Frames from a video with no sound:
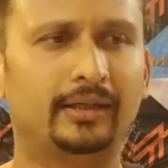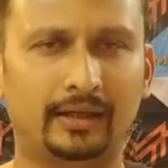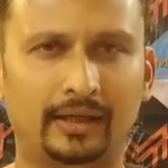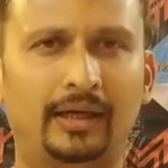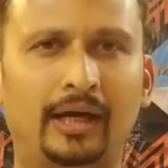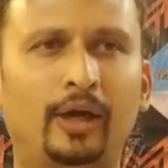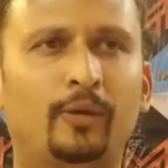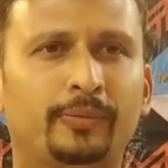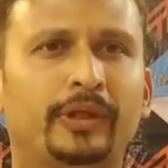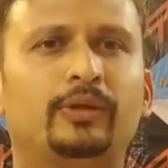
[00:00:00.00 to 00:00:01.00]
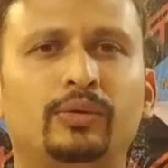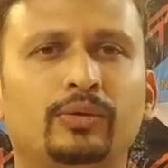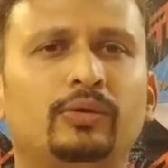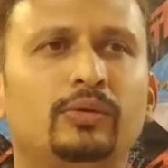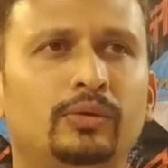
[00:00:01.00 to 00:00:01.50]
opted
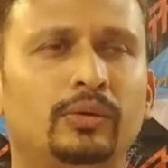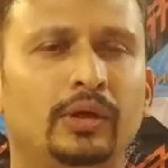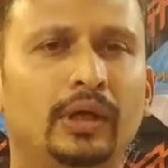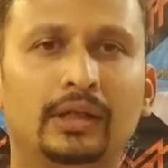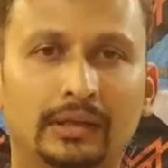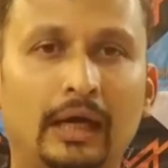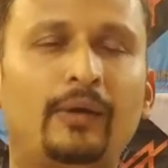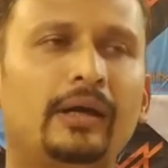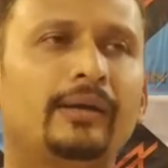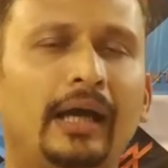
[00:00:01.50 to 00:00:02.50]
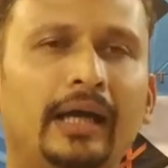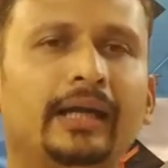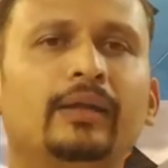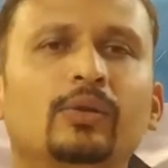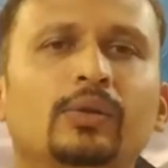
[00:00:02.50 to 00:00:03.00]
to, now I
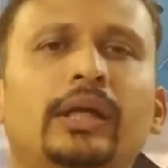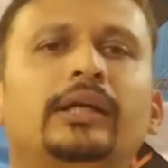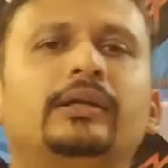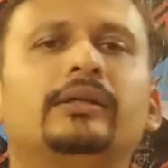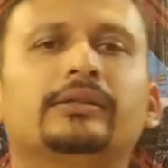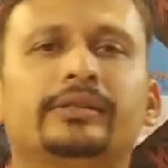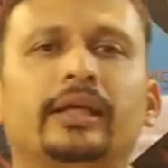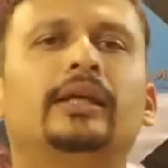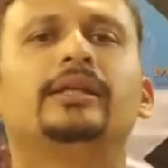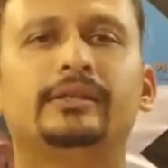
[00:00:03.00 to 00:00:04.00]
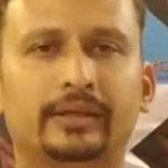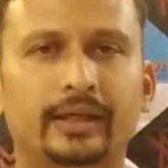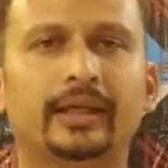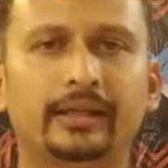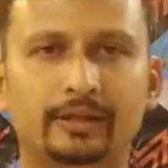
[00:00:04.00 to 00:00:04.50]
can know that seller is the
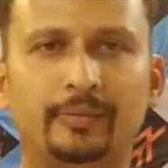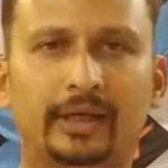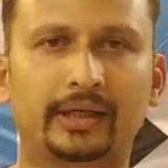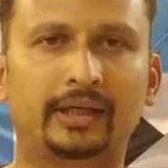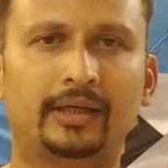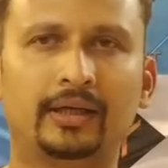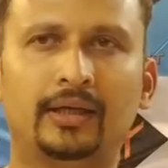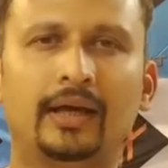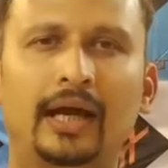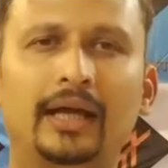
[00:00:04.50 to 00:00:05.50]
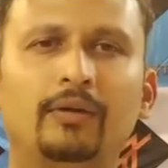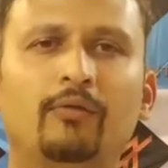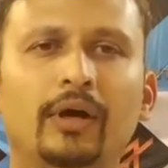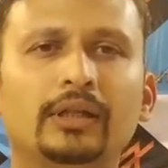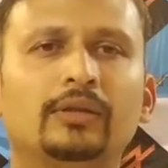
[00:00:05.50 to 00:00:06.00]
king in this market. And
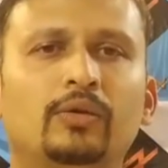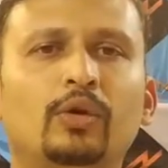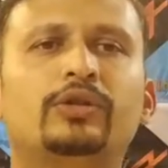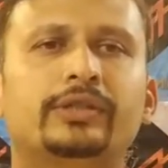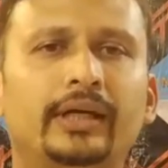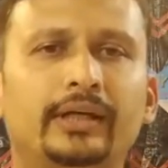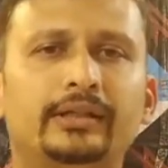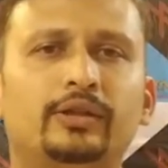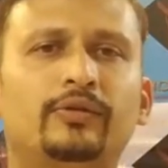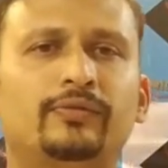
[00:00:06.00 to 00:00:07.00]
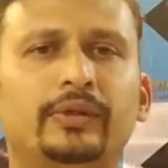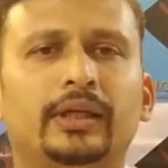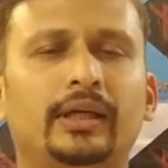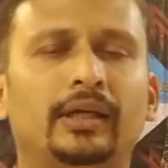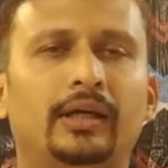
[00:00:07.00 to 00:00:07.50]
one good strategy of
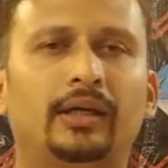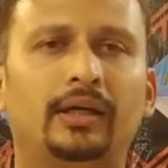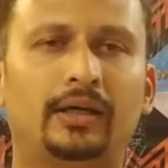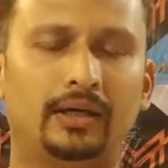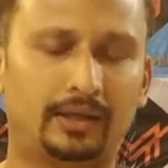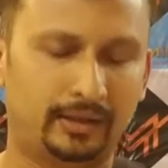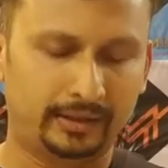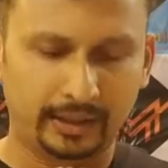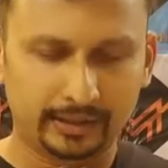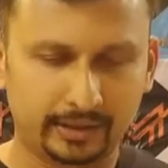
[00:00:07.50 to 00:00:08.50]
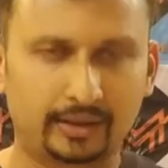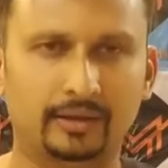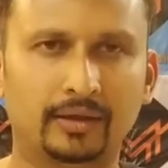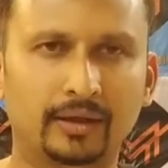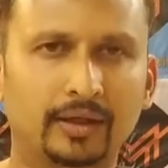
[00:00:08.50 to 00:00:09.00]
Nilesh sir
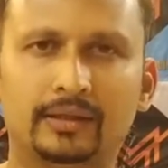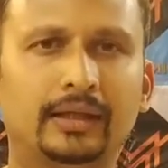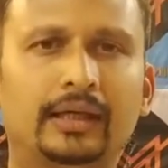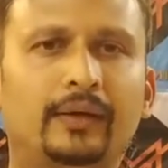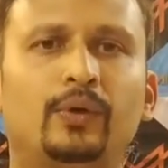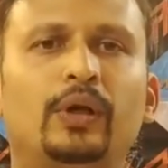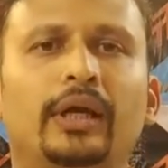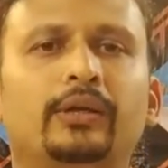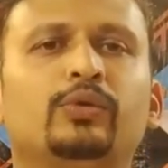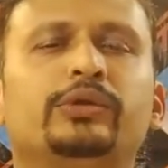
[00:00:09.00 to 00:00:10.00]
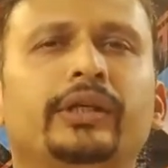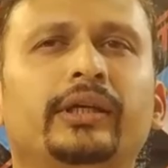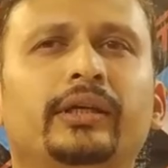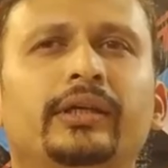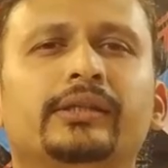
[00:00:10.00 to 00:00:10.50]
that I would like to say
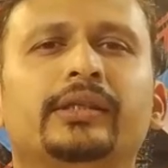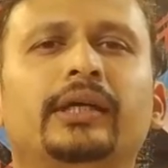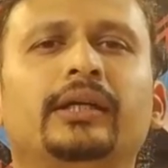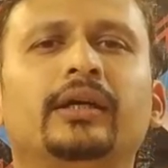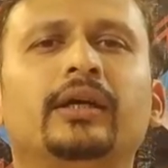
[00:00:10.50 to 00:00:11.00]
is that